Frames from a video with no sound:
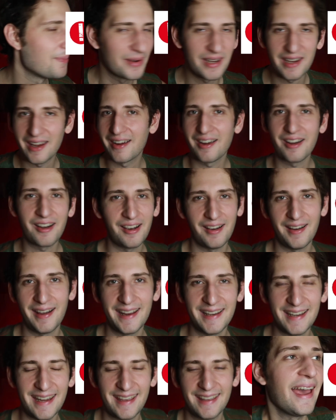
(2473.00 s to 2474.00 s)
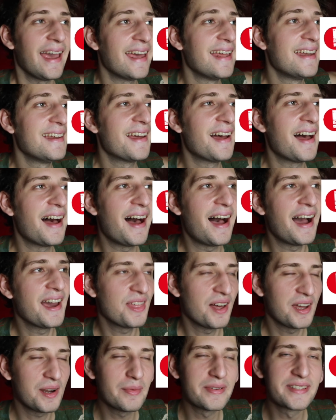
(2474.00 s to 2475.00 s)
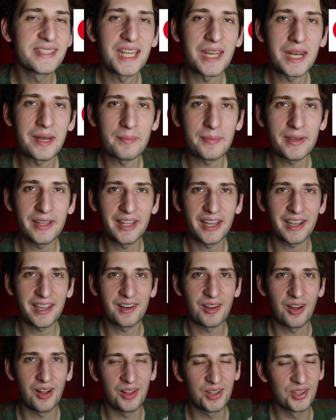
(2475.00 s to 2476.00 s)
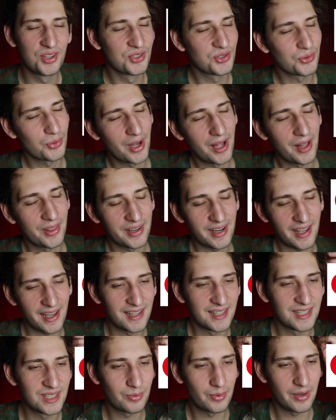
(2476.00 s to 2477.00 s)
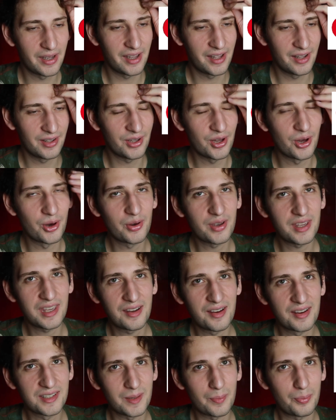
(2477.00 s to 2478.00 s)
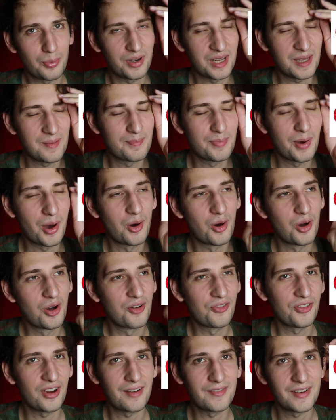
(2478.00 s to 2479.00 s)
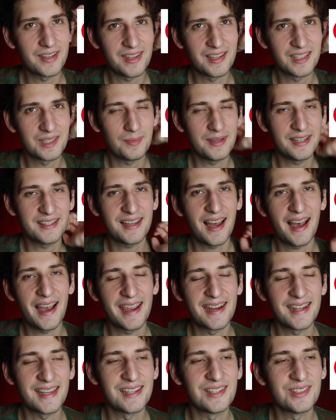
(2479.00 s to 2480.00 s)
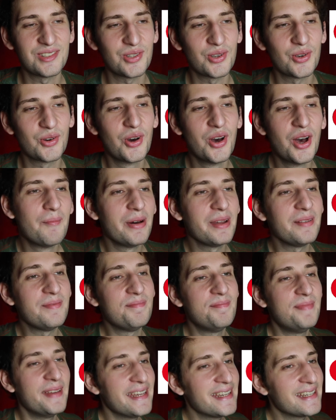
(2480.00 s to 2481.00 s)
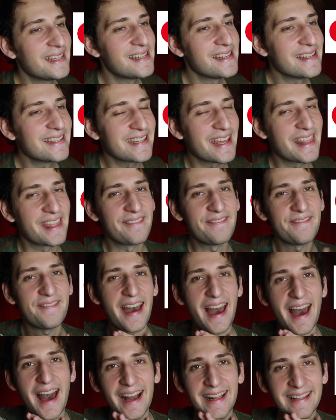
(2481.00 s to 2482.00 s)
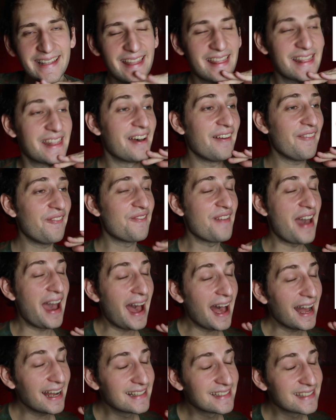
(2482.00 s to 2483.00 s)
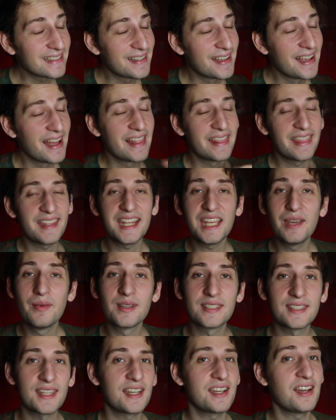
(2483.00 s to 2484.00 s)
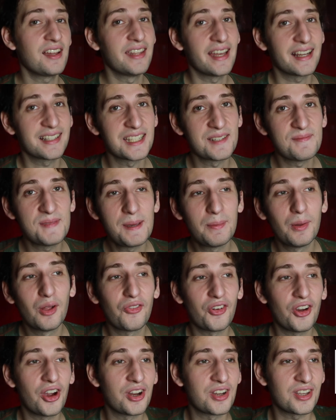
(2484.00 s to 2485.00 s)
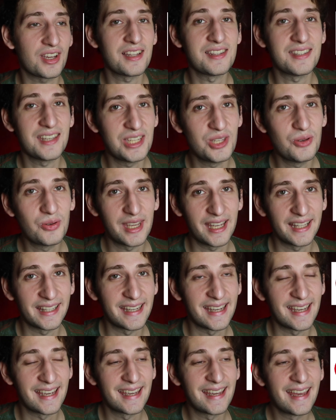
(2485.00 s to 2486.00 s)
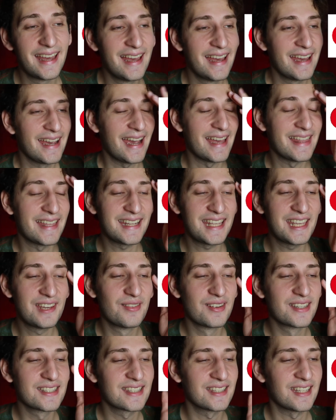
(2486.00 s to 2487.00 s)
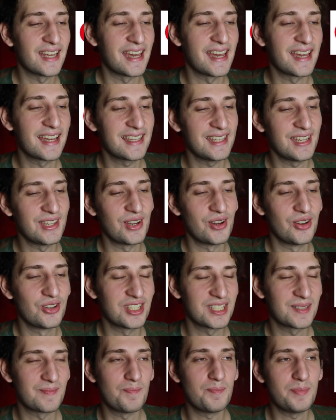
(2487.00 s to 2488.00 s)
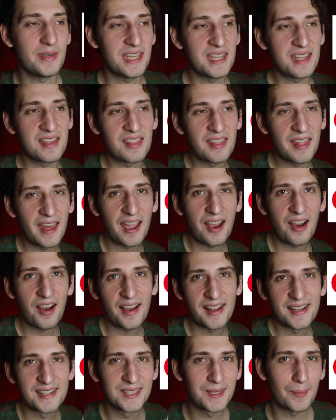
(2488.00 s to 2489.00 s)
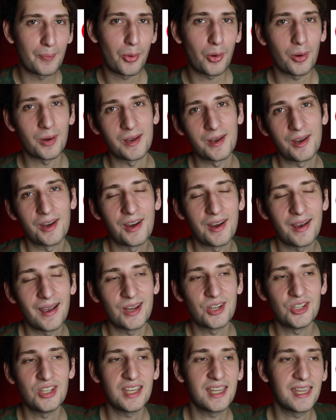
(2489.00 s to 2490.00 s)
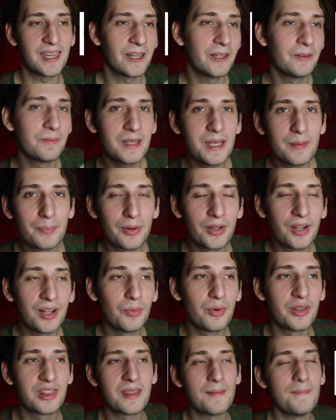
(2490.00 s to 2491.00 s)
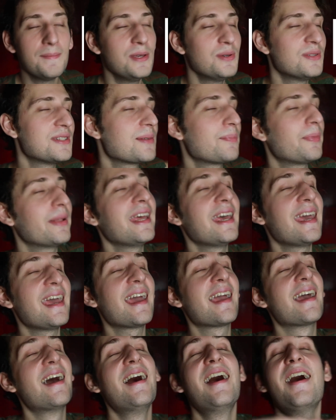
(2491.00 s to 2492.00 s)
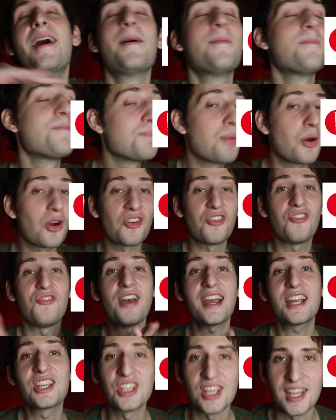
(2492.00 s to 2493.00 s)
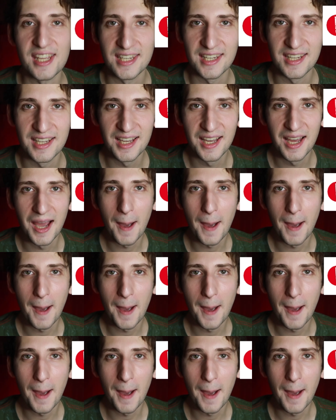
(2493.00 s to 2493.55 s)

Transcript: up in here, alright? And I thought it was going to be like an all's well that ends well, oh here's a pretty bow for everything to be tied into, but bitch, the fact, the fact that he was like collecting people for her to continue killing, and that he was like, you know, just being there and supporting her as she killed people with the music playing, perfection.